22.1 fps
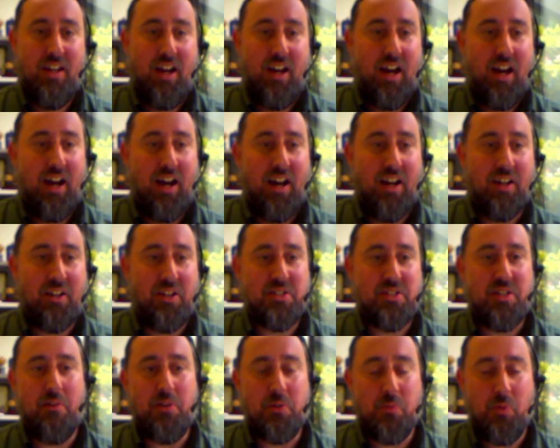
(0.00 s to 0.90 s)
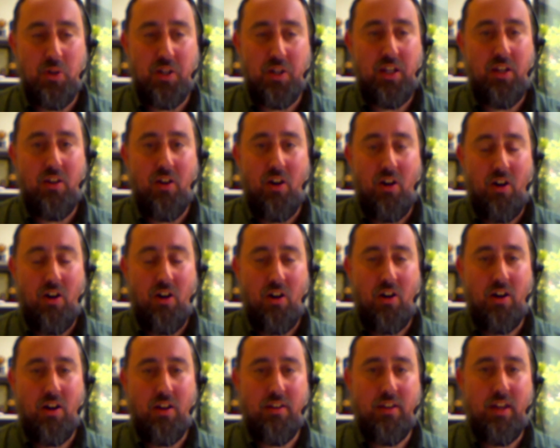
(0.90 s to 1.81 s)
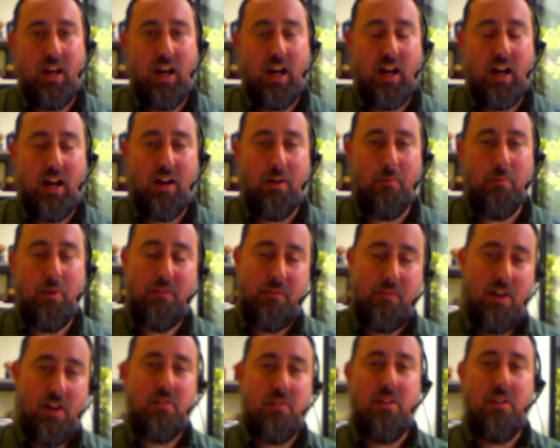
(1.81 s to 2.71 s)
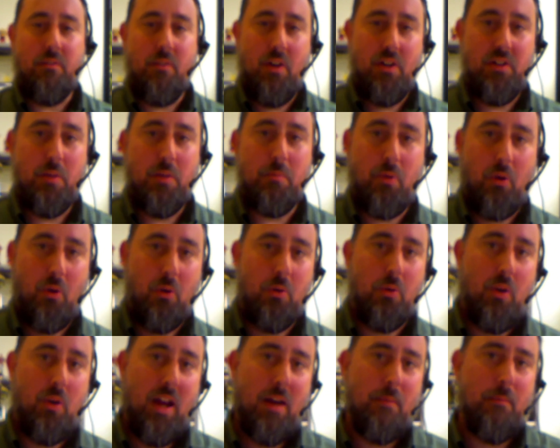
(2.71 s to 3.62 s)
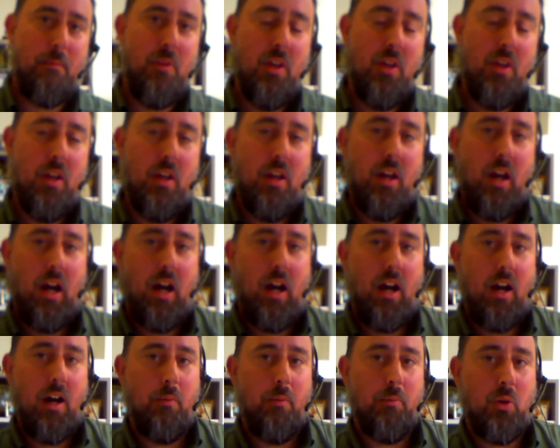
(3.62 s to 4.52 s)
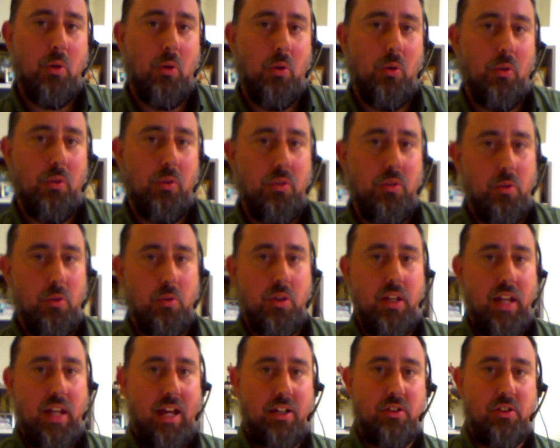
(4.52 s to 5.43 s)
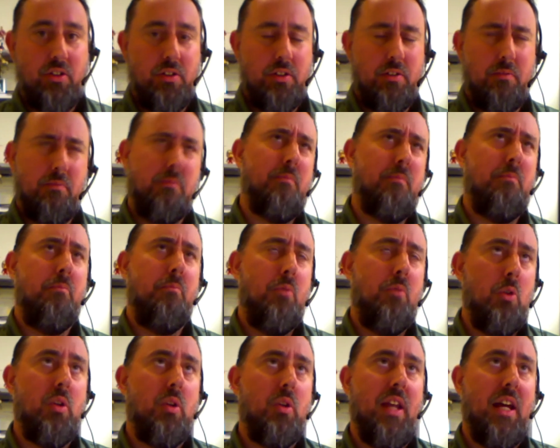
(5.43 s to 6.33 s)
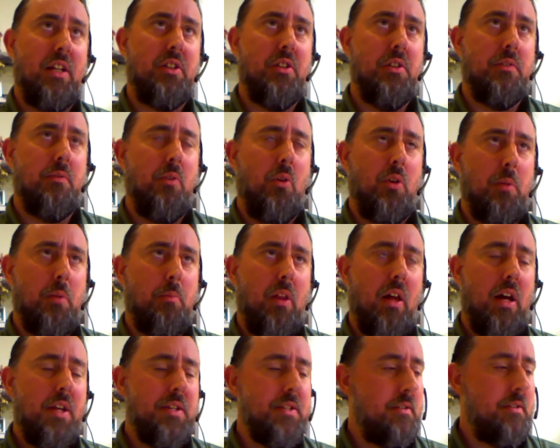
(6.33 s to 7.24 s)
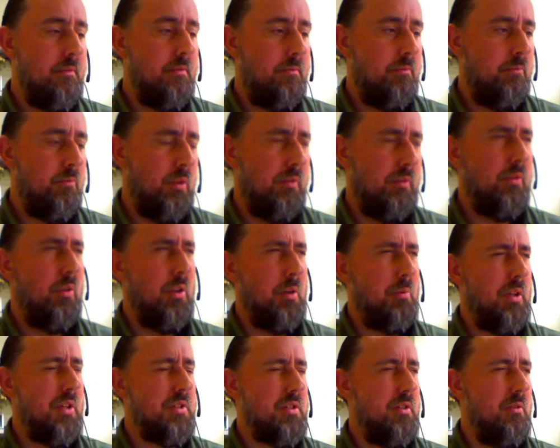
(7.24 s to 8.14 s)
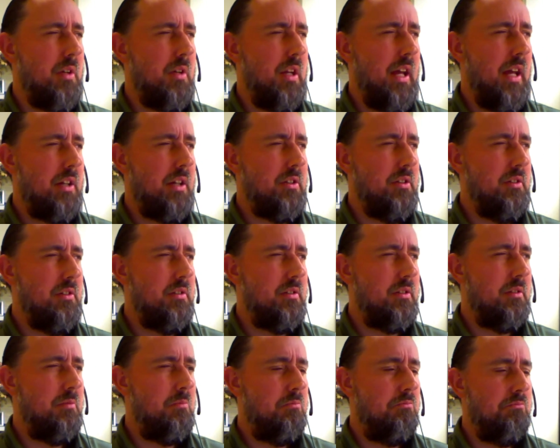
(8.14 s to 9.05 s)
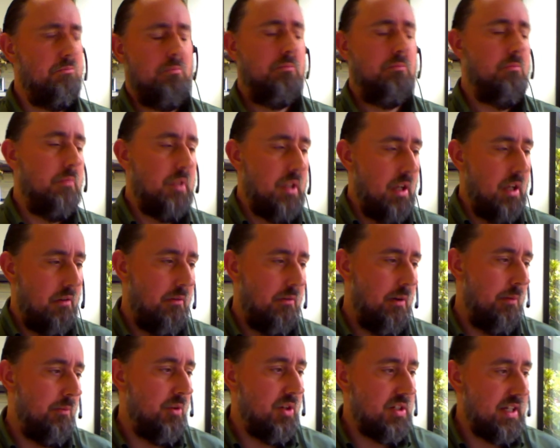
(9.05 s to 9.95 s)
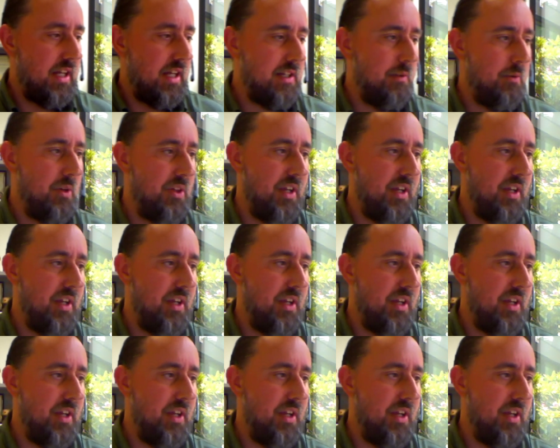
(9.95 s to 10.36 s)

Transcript: because I was working on a federally funded program called New Connections 40 Plus, or 40 Plus New Connections. Can't remember exactly what